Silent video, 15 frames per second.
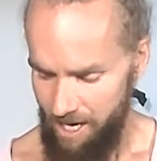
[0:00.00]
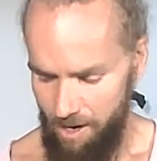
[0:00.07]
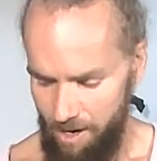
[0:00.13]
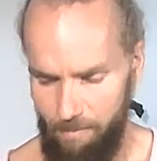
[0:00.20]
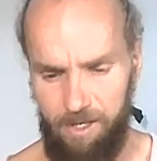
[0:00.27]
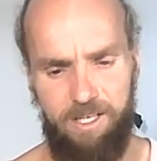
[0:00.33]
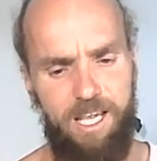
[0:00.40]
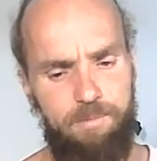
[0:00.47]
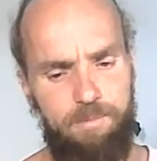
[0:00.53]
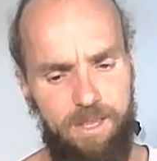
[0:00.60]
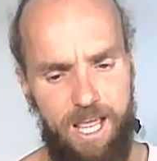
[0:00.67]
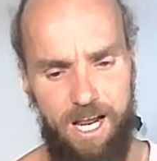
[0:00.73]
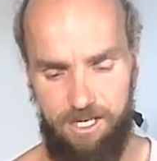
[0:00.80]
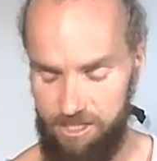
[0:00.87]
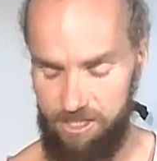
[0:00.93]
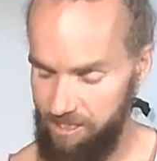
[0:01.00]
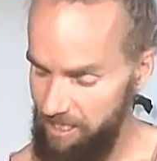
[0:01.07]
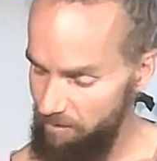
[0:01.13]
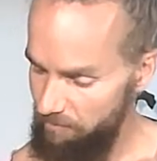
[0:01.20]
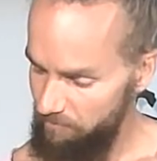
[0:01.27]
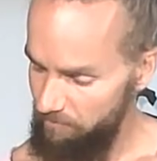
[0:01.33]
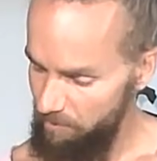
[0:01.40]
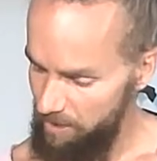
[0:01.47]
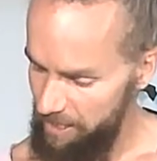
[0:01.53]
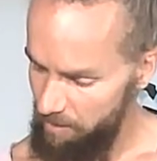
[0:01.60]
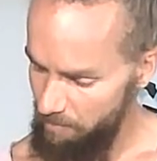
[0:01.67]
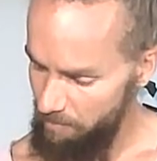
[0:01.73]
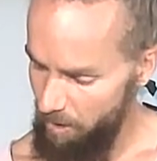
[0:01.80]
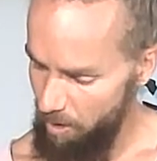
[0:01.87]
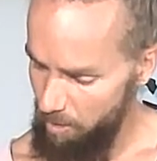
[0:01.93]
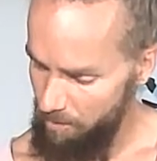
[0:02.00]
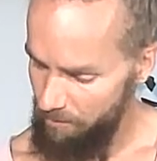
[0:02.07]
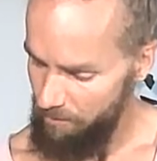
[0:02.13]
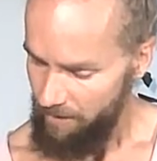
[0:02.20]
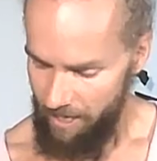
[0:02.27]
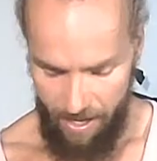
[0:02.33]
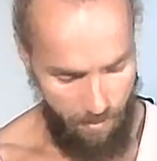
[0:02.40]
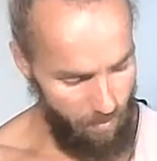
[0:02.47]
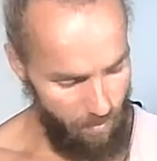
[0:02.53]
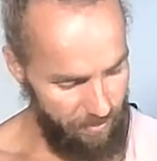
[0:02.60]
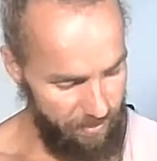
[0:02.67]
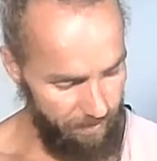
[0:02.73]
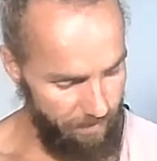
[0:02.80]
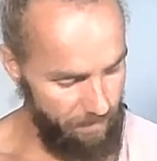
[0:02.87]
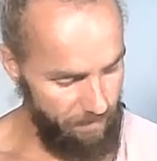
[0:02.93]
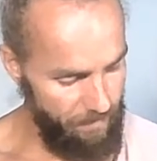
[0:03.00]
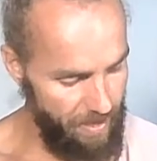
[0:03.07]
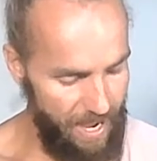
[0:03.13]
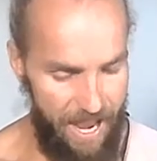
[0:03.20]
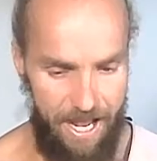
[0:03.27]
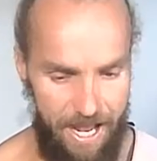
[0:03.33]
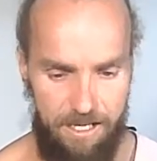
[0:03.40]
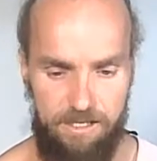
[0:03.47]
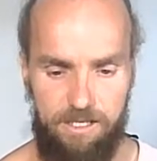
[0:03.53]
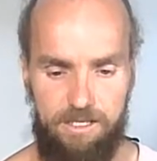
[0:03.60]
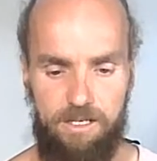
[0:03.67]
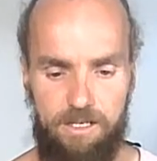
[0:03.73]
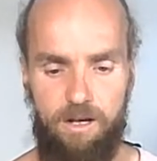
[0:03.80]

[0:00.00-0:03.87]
But keep the air still for a little moment and with the hands